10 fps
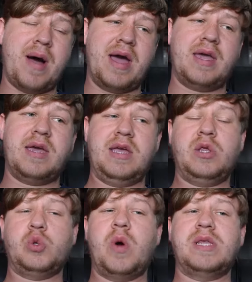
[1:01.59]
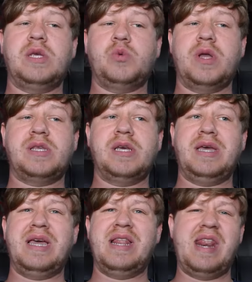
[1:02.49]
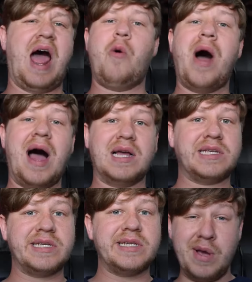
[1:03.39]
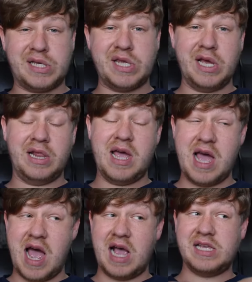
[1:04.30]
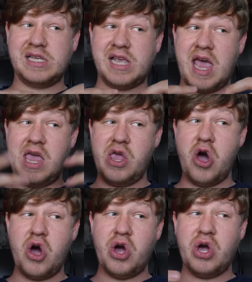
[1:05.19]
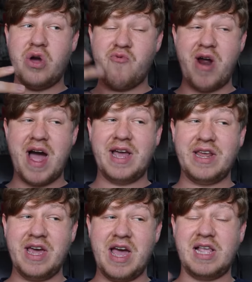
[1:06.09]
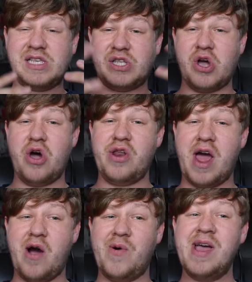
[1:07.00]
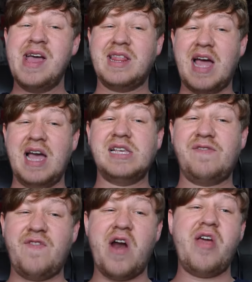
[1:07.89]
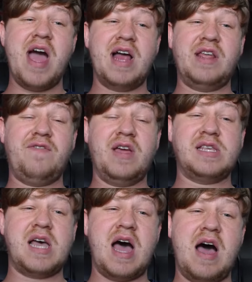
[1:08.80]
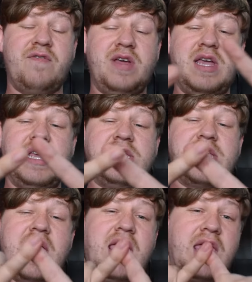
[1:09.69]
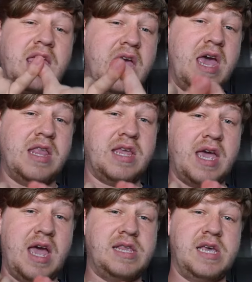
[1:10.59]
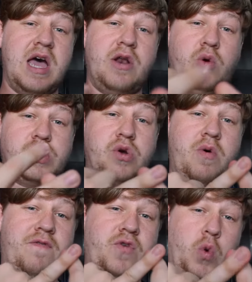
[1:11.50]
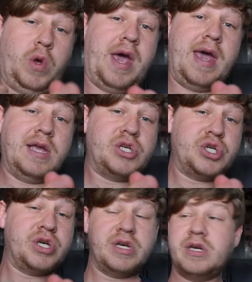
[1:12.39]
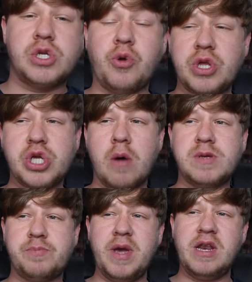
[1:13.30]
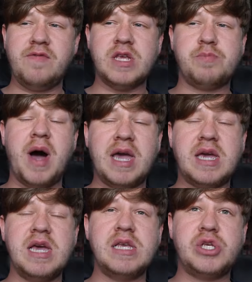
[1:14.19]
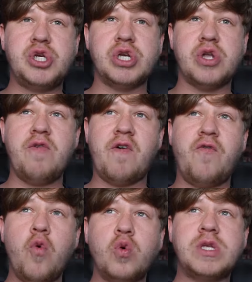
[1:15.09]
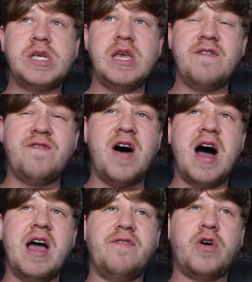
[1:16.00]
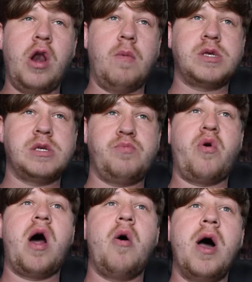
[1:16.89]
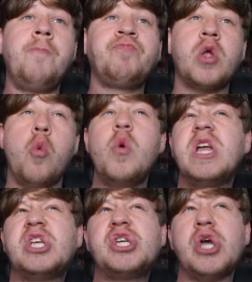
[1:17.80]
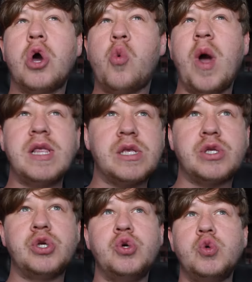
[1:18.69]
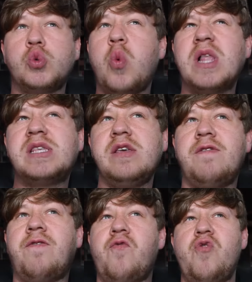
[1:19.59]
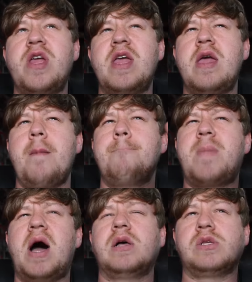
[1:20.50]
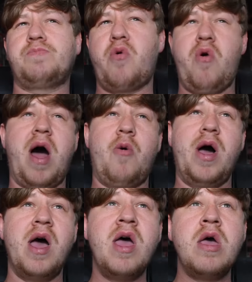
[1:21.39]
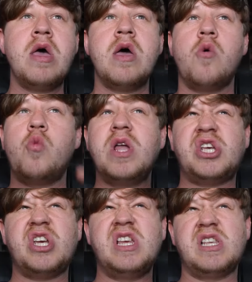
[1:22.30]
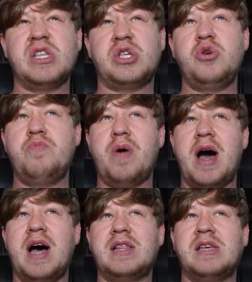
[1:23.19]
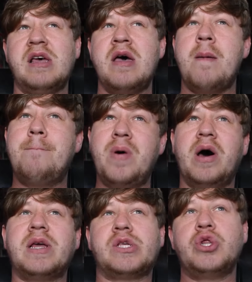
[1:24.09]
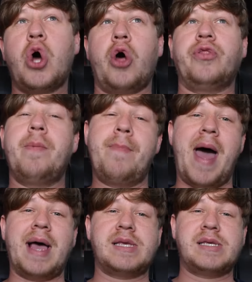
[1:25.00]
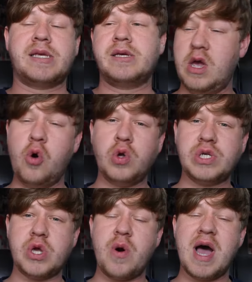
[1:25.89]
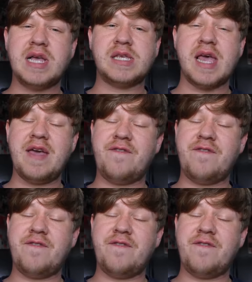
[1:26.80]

bike in 2020 now has. But still, as a young rider and starting out, that is a very handy thing to have, is a gear indicator and also a fuel gauge. So the top speed of this bike is just over 45 kilometers per hour, which equates to 23 miles per hour, which isn't too bad, but it's not the best. It also has a